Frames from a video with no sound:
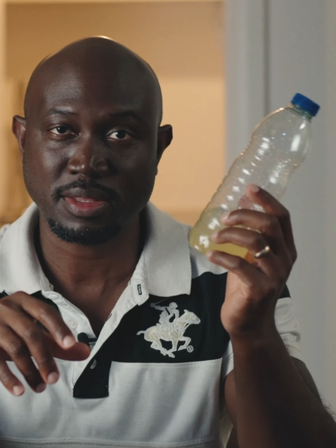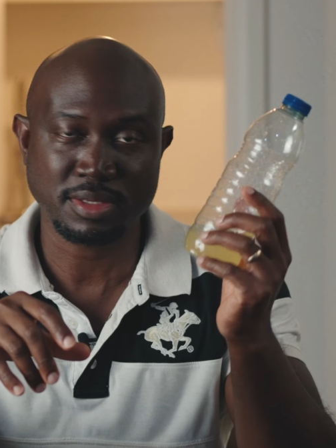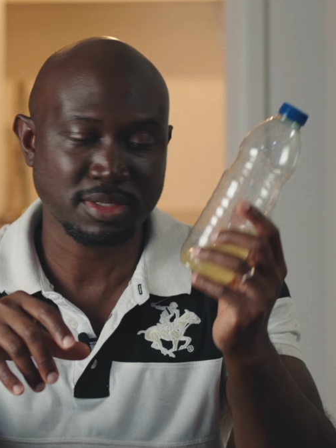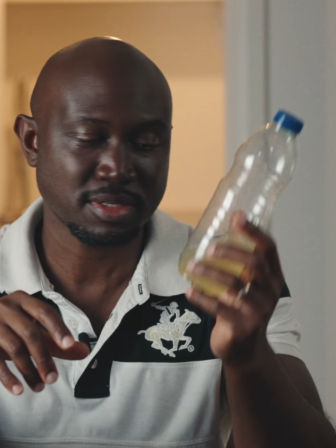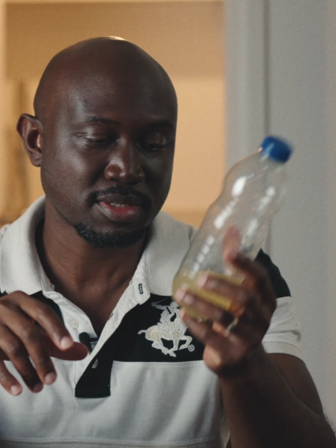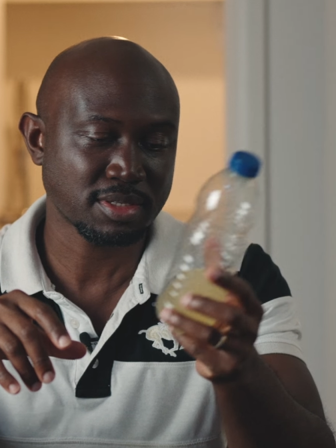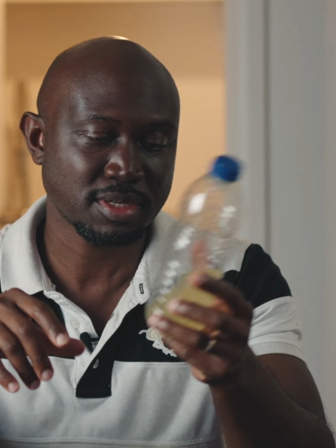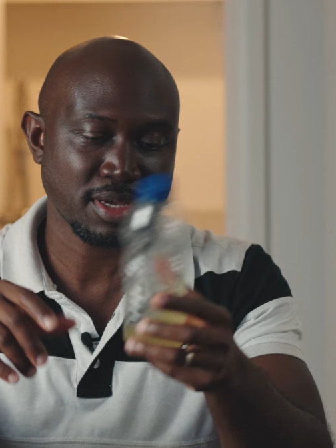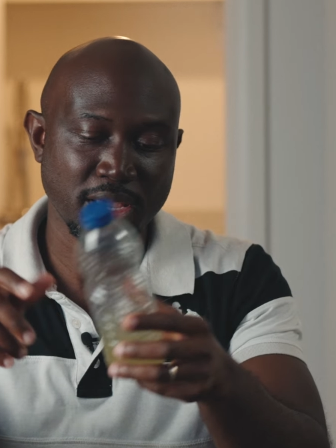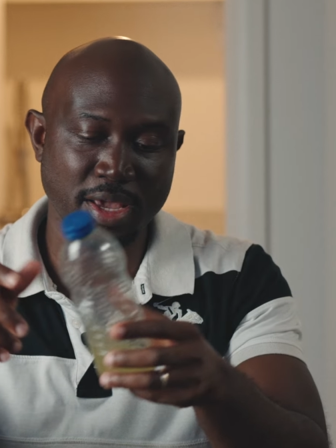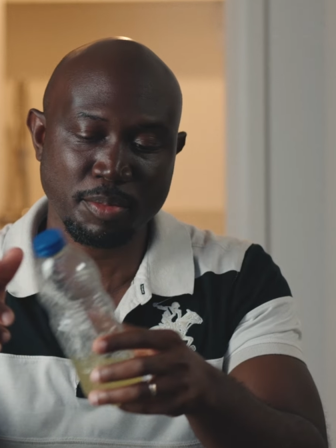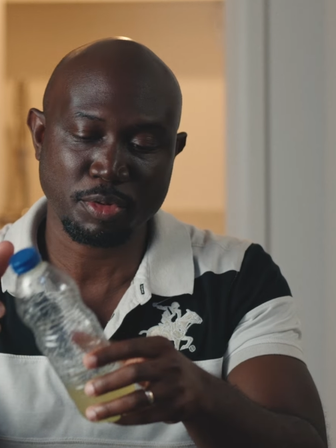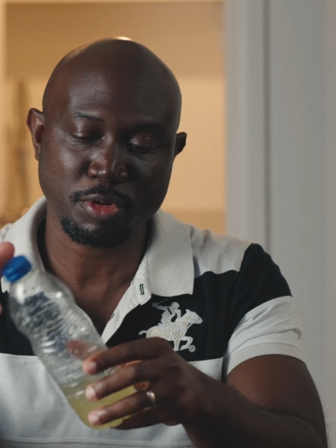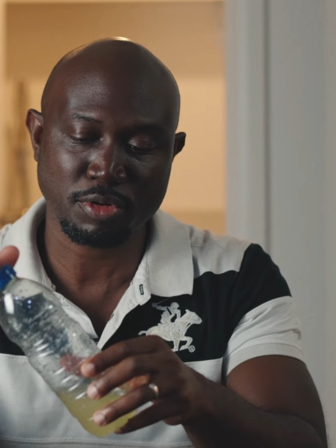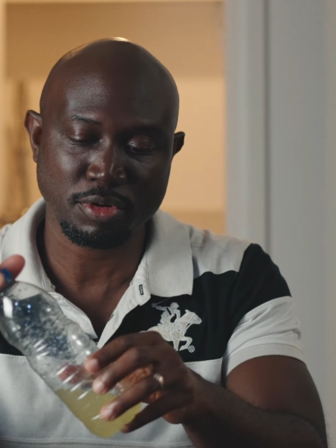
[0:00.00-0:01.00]
This is a
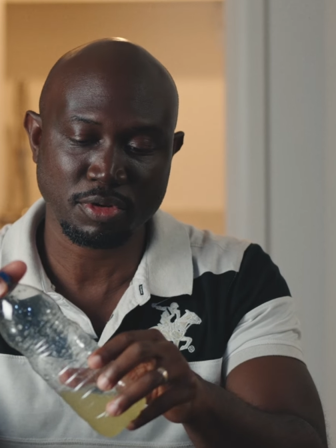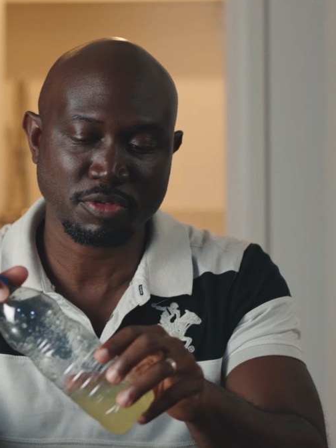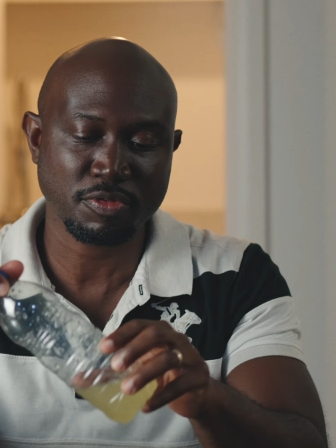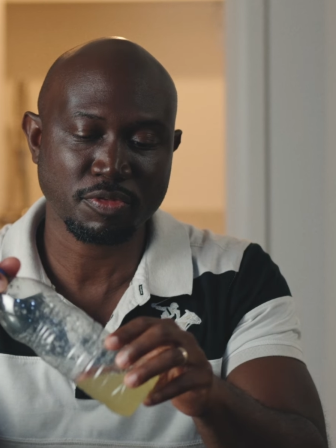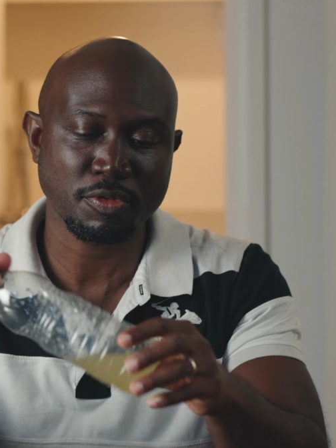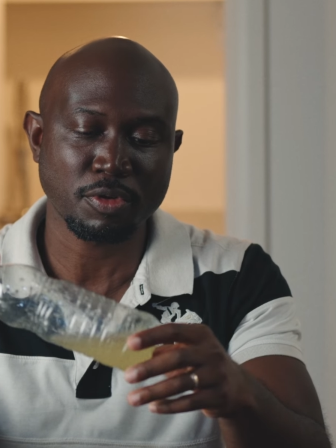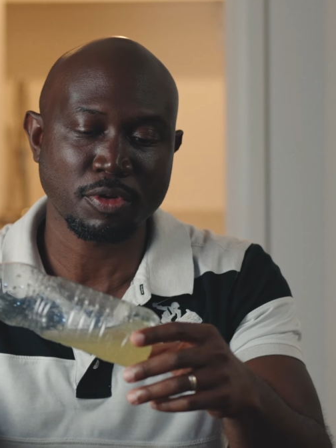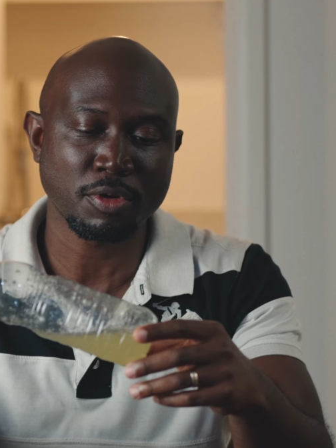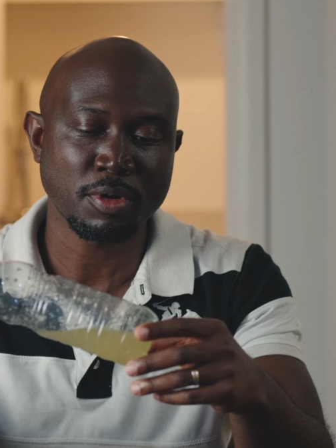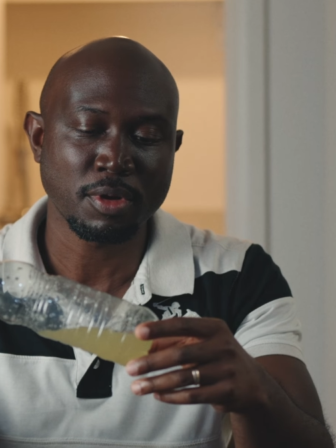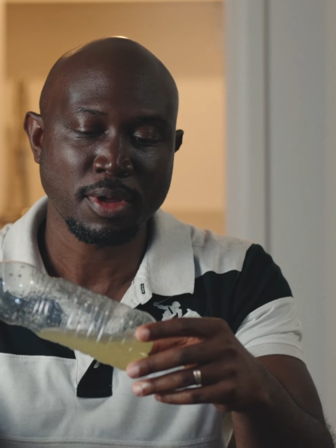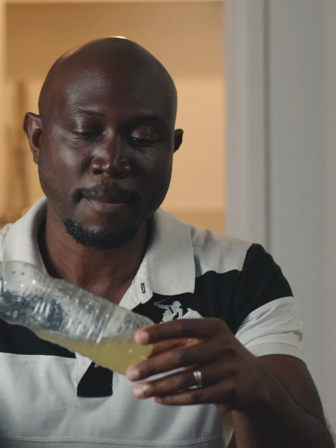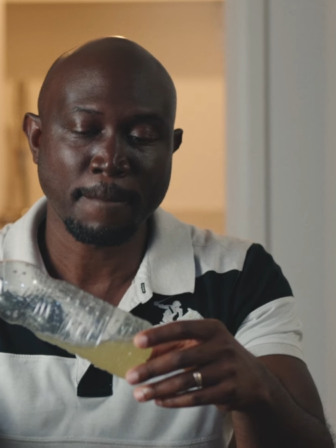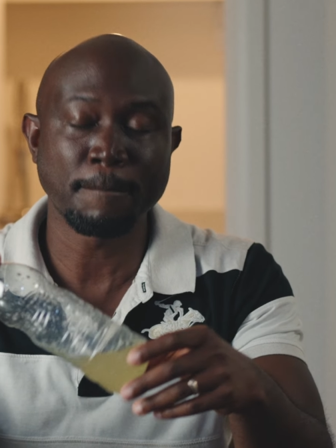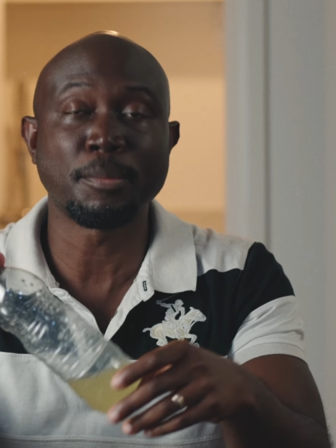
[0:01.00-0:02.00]
hair product for
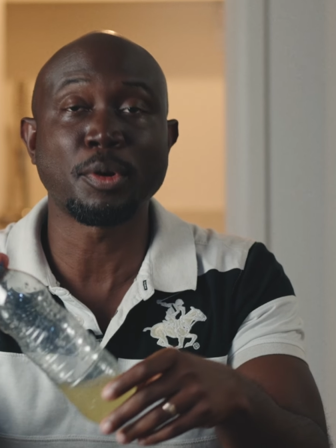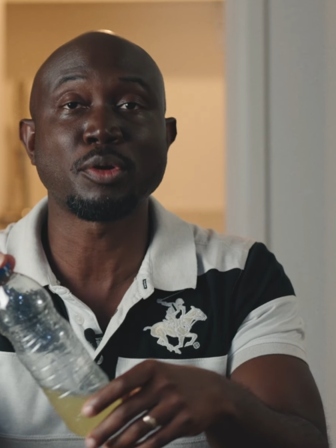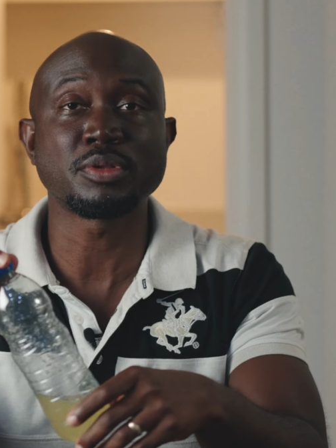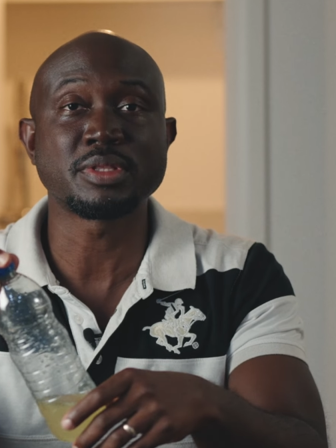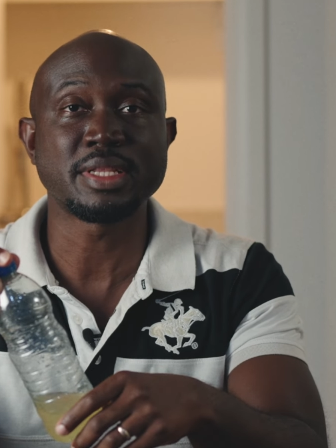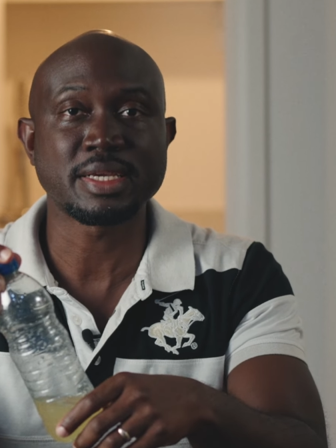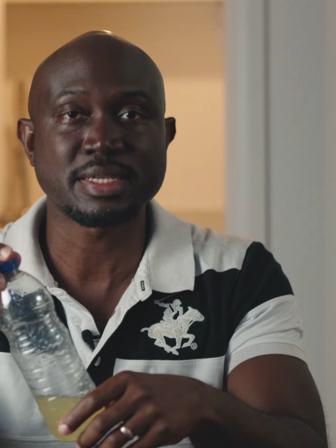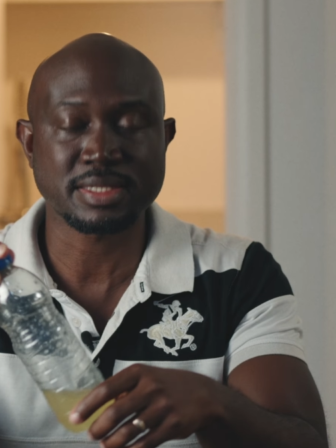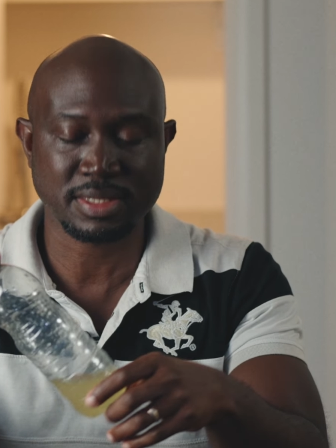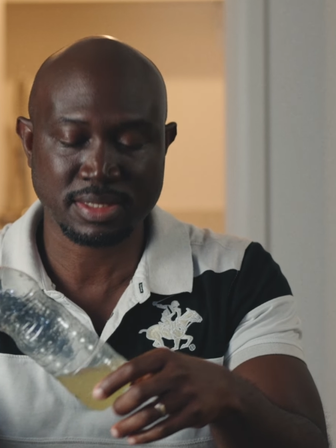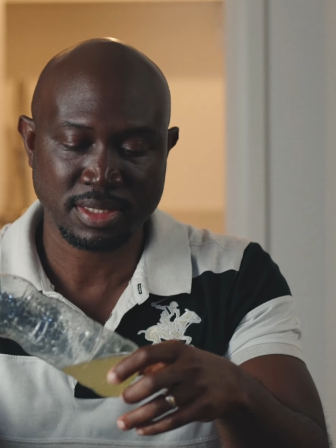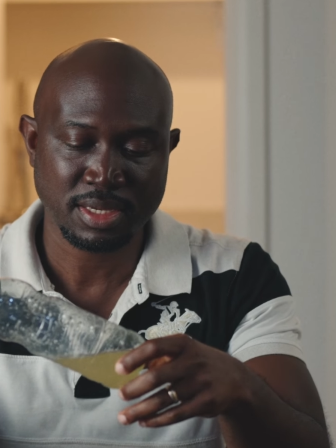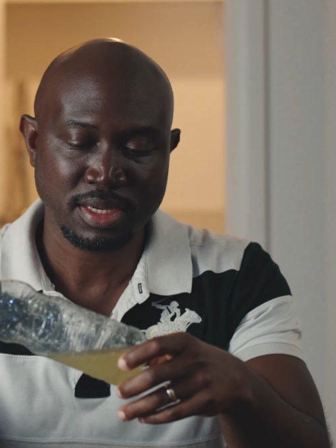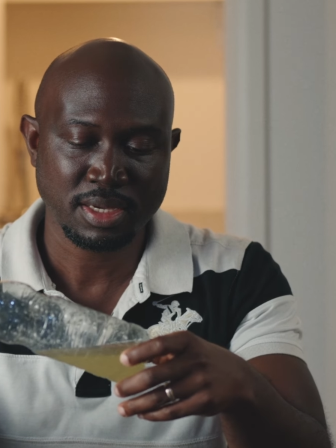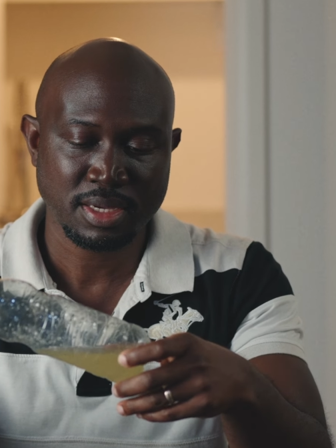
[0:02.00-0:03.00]
baldness.